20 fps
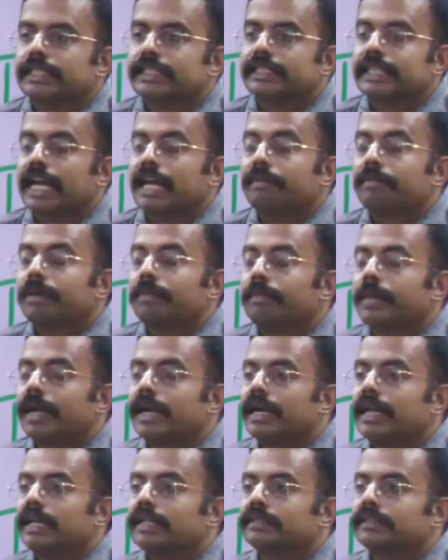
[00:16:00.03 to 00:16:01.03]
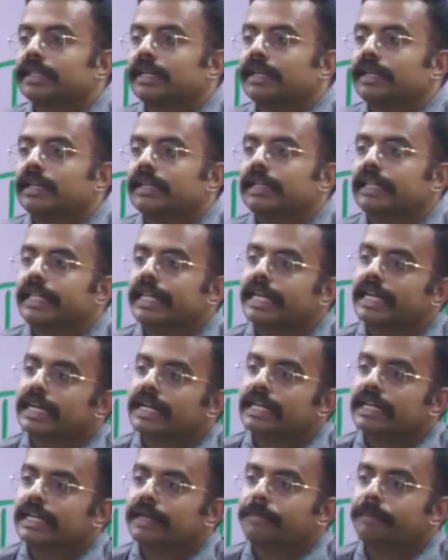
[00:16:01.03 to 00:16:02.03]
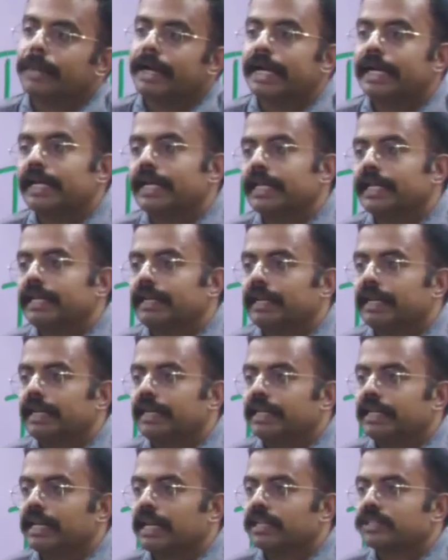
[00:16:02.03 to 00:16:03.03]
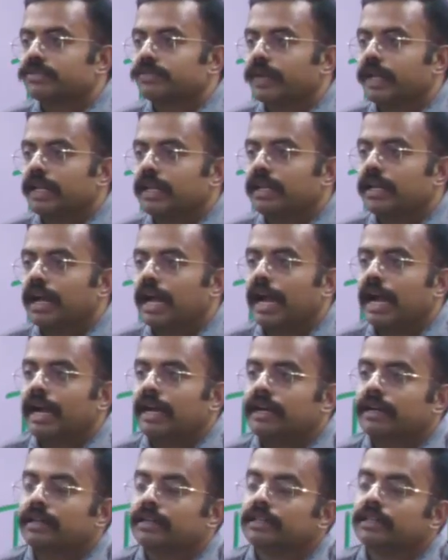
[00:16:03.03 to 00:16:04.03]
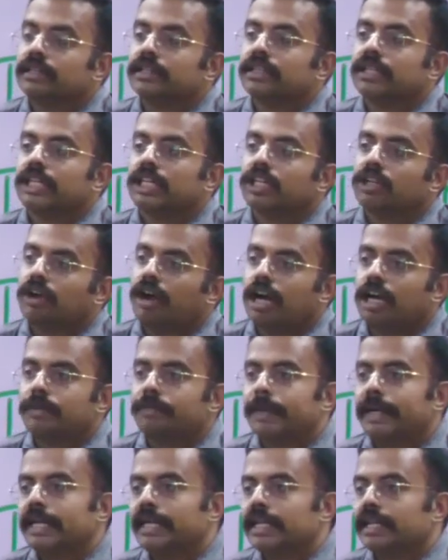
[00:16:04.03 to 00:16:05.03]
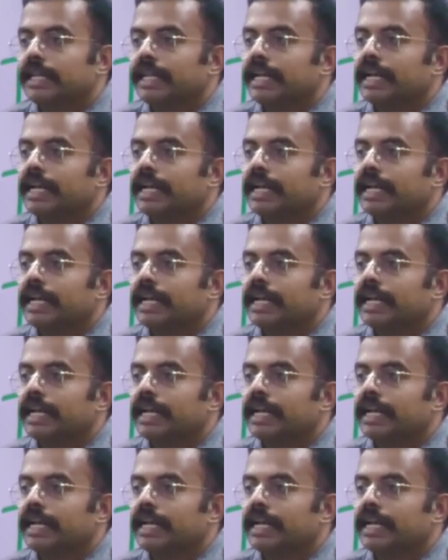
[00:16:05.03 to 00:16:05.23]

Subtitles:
this can be made as a legally binding treaty as well, and not binding.